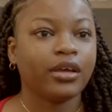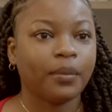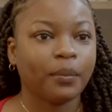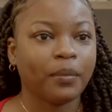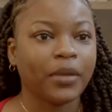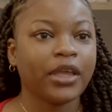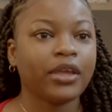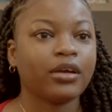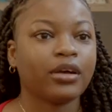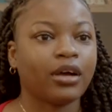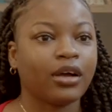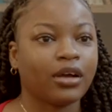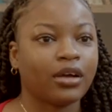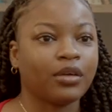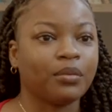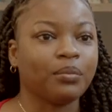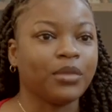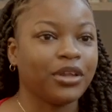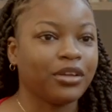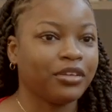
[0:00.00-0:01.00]
make
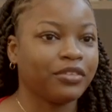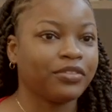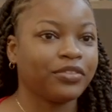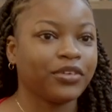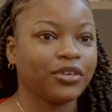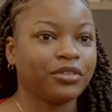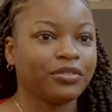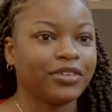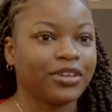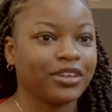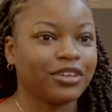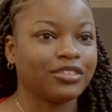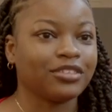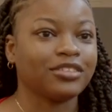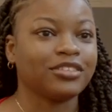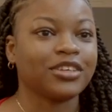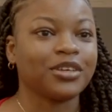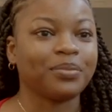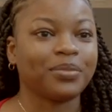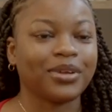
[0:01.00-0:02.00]
a meaningful
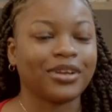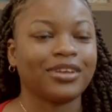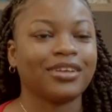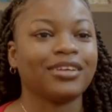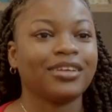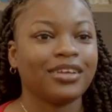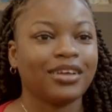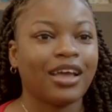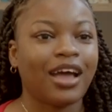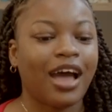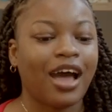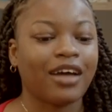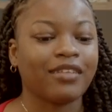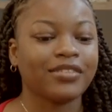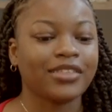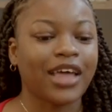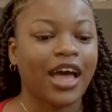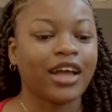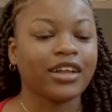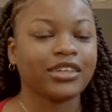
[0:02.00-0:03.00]
relationship and
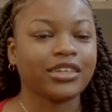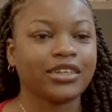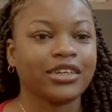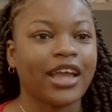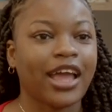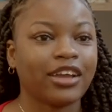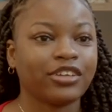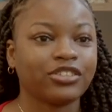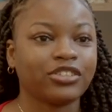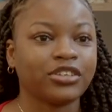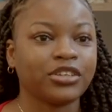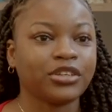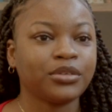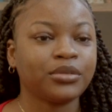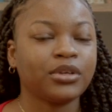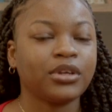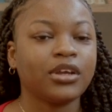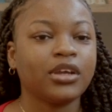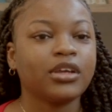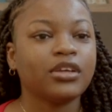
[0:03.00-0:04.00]
have that connection.
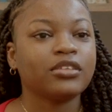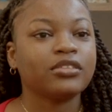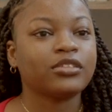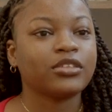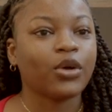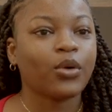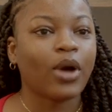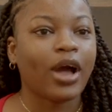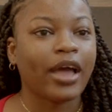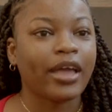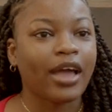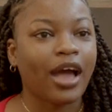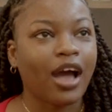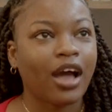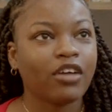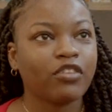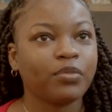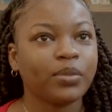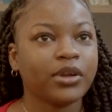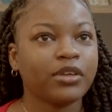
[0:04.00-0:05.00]
So I
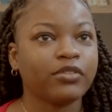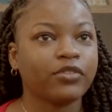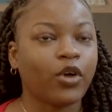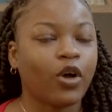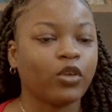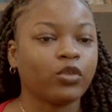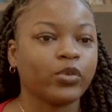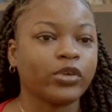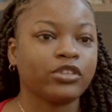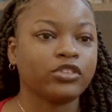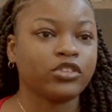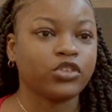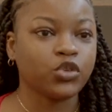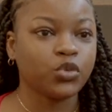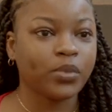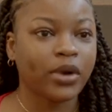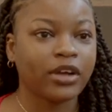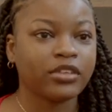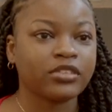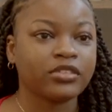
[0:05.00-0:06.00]
have been involved with two
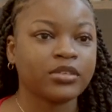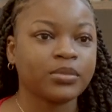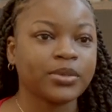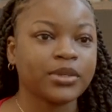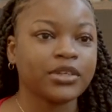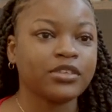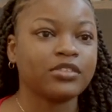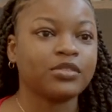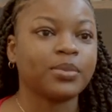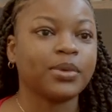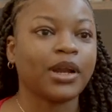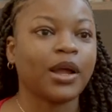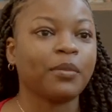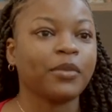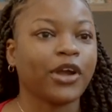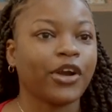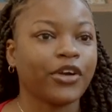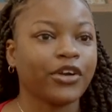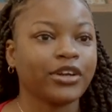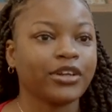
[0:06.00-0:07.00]
participants, but I'm
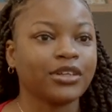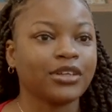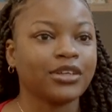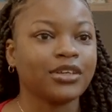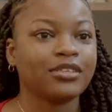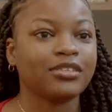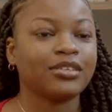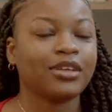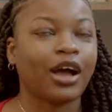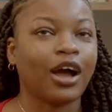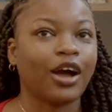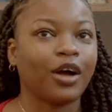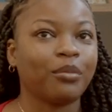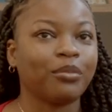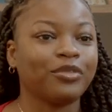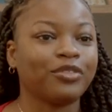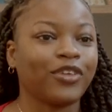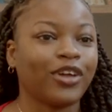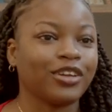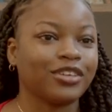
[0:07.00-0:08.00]
currently
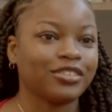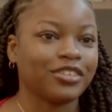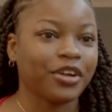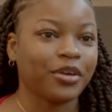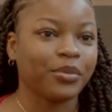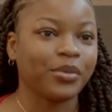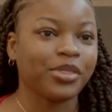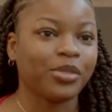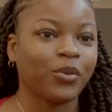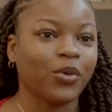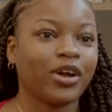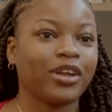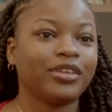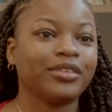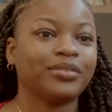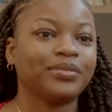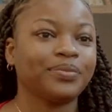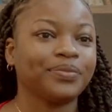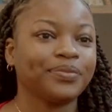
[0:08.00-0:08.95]
volunteering with one.